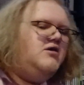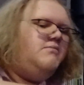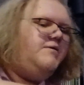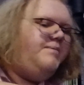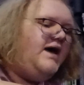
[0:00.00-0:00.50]

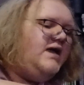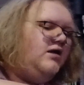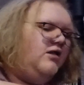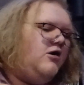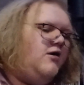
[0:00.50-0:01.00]
But by and
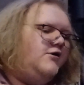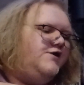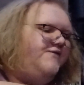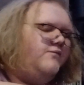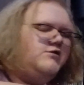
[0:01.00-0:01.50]
large,
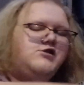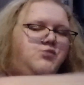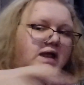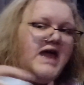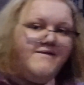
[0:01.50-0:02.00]
from just
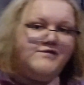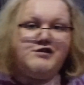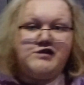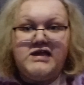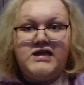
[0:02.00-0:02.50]
what I've
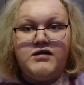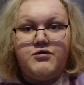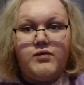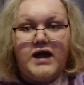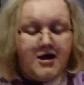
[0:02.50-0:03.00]
seen
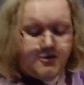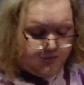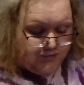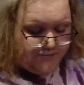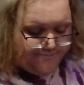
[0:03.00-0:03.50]

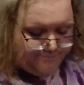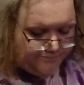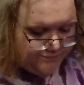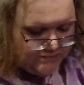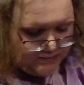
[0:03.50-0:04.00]
around,
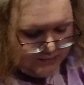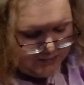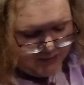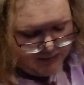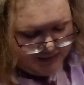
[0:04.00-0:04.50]

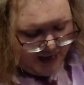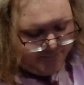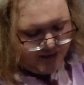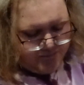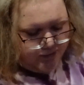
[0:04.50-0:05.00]
I'm
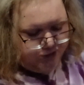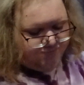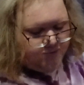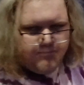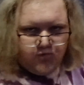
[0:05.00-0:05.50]
not much of
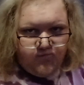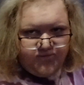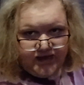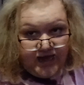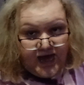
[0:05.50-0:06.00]
a
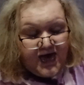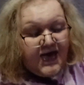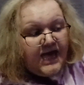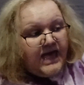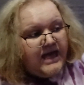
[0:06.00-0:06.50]
movie
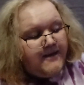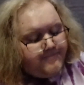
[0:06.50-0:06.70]
guy.